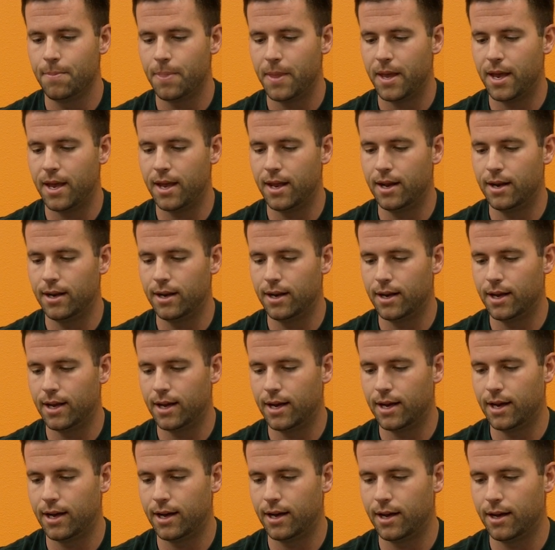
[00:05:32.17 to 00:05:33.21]
And
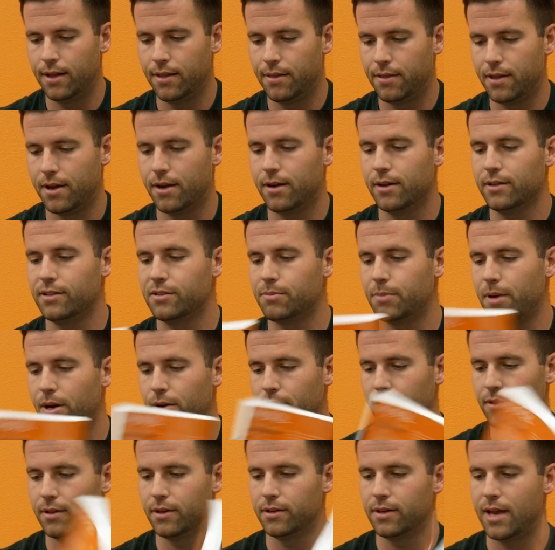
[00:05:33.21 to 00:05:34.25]
there it's
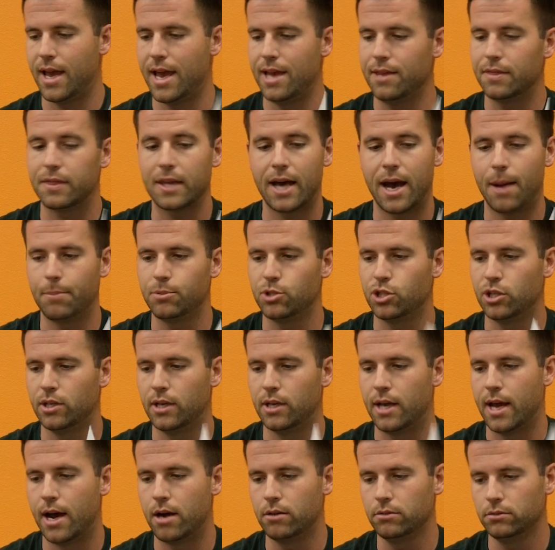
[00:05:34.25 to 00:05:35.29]
about the 8th option
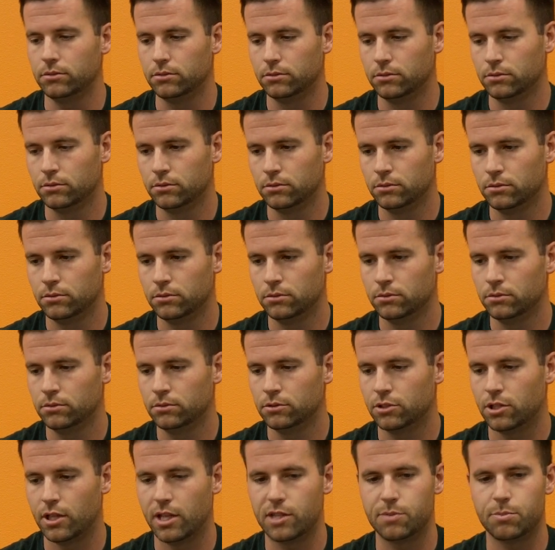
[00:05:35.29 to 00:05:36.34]
down.
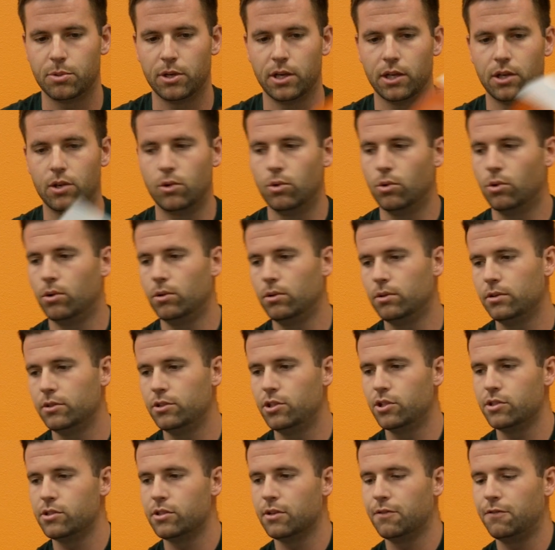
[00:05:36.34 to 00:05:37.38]
So that's pretty cool.
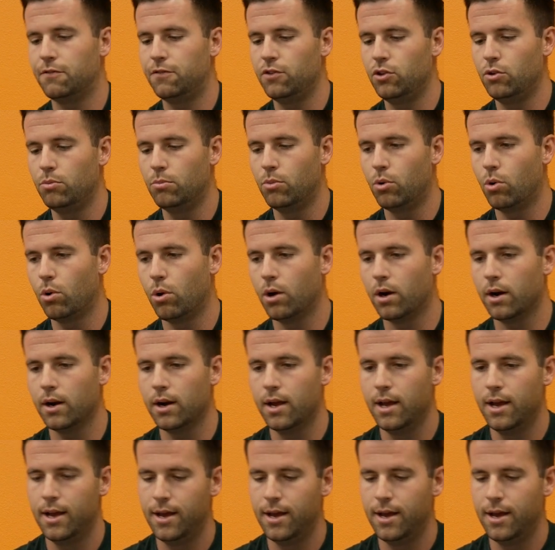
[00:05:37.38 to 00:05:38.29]
Just a few more.